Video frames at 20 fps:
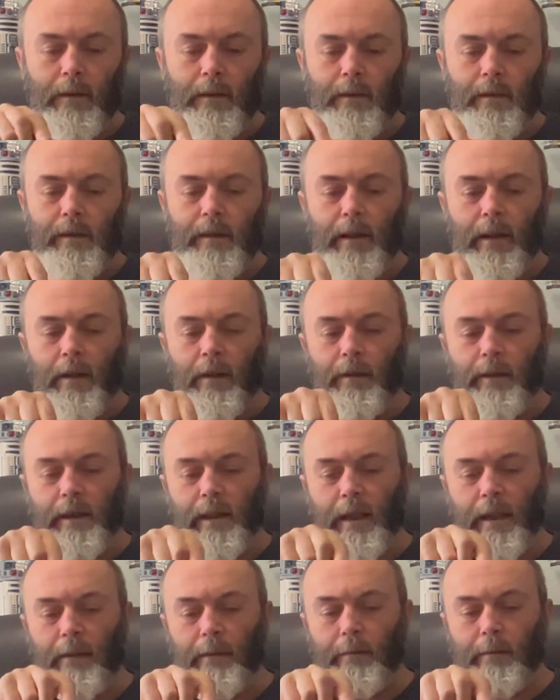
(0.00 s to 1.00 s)
So
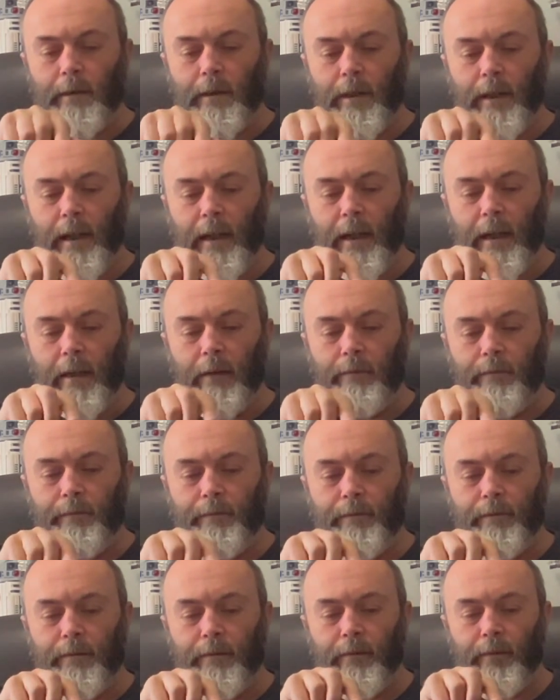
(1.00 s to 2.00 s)
you have
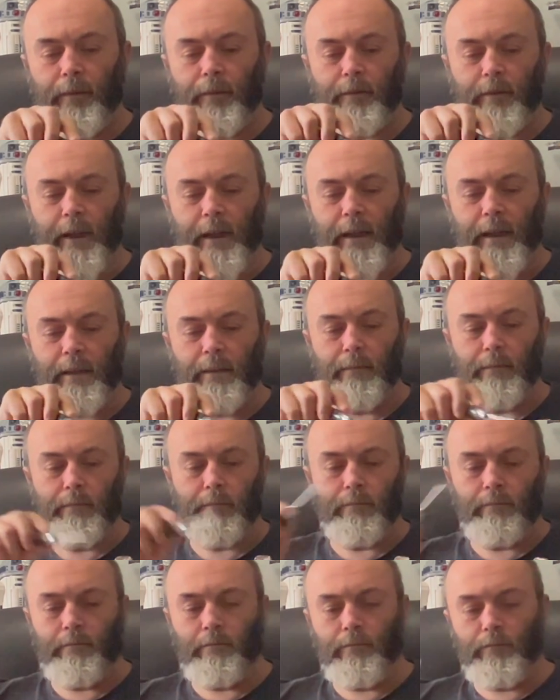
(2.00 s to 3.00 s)
3
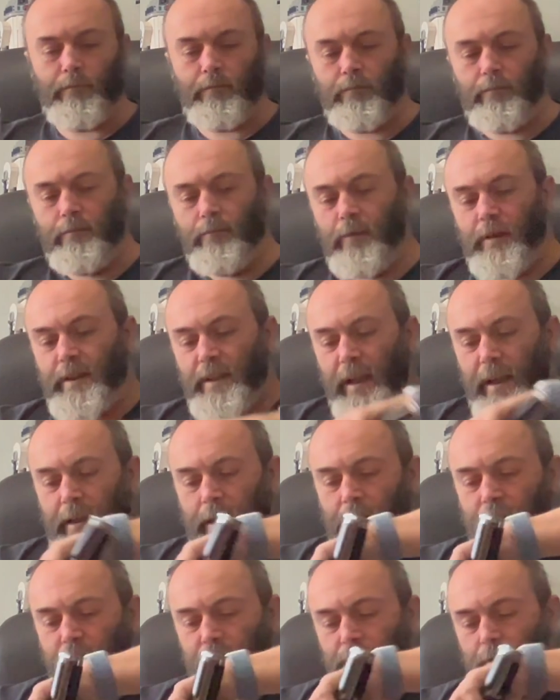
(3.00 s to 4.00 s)

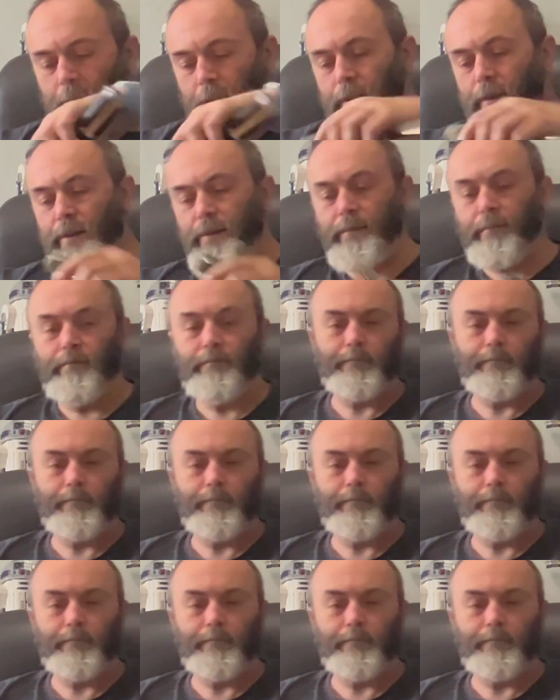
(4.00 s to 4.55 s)
retaining screws